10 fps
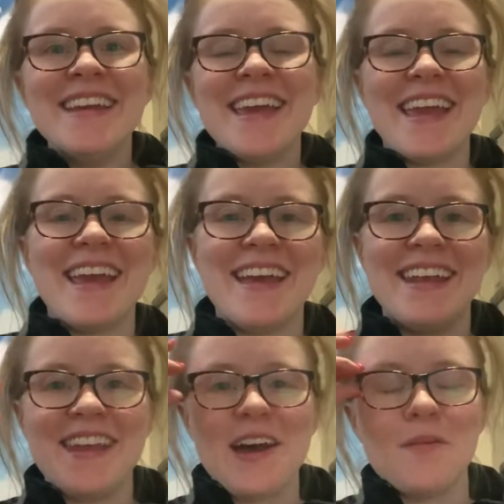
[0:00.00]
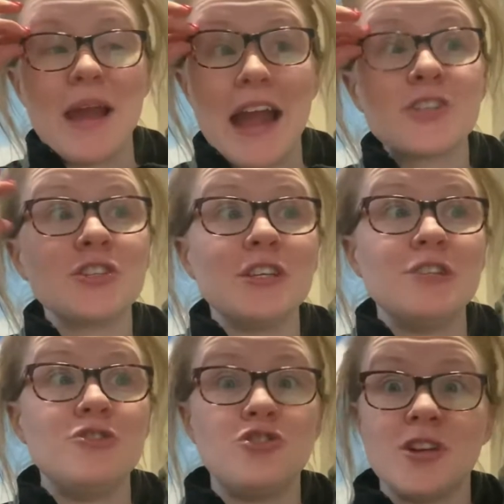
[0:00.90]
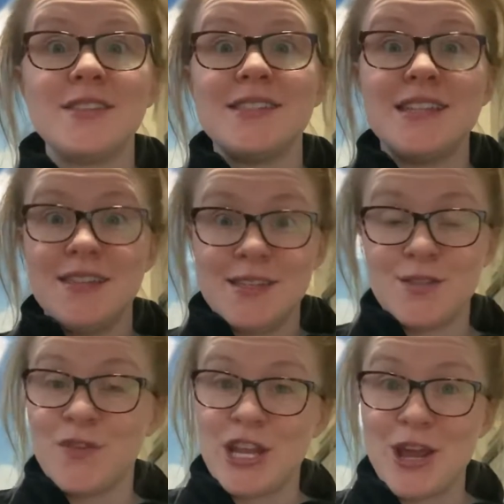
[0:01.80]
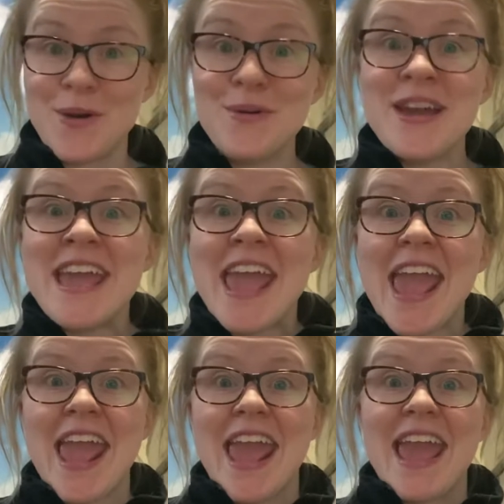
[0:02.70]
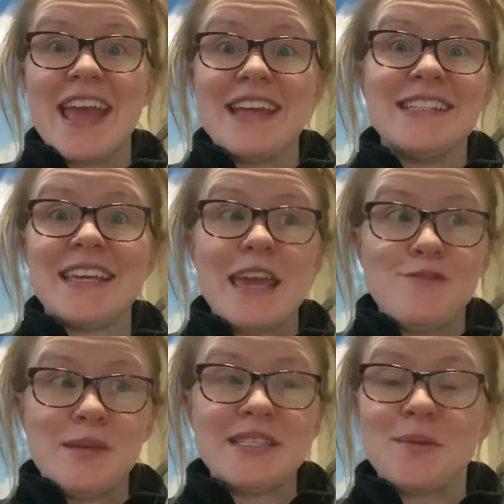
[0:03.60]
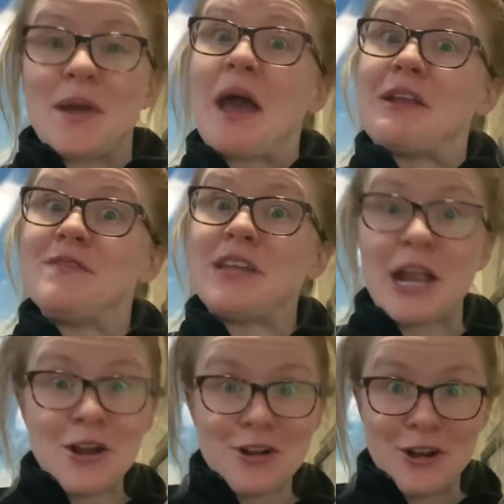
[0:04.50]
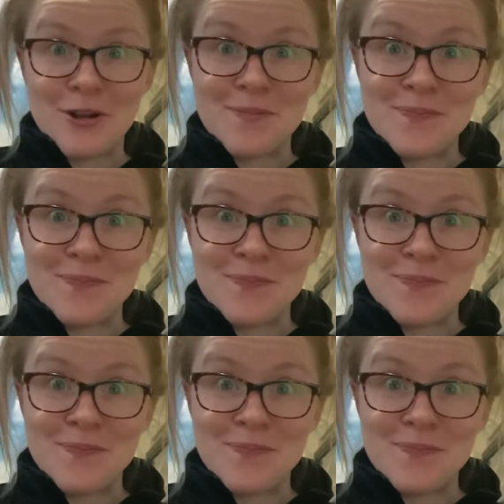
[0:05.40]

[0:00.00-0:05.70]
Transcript: And I actually just did this video and it gave me some kind of an error.